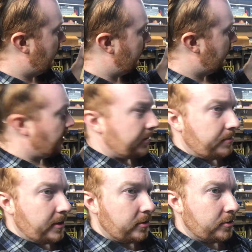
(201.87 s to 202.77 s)
these guys
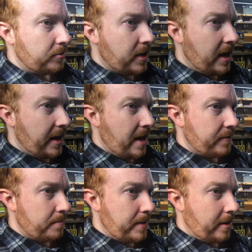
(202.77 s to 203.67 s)
up here, do not have
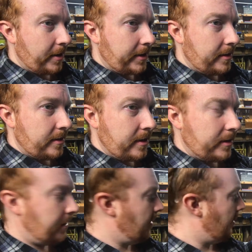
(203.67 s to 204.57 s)
a bearing
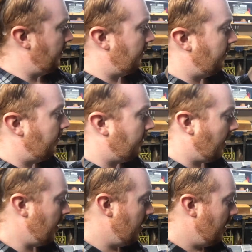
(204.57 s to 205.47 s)
on the end,
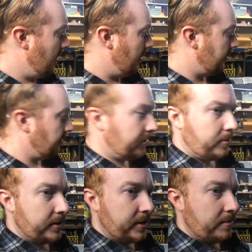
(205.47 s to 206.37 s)
okay? And some of the
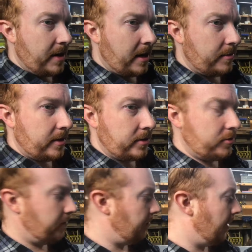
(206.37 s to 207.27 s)
ones on the bottom here do
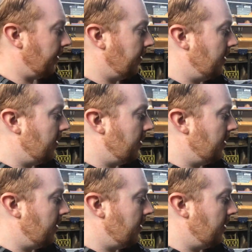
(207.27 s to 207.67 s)
have a bearing.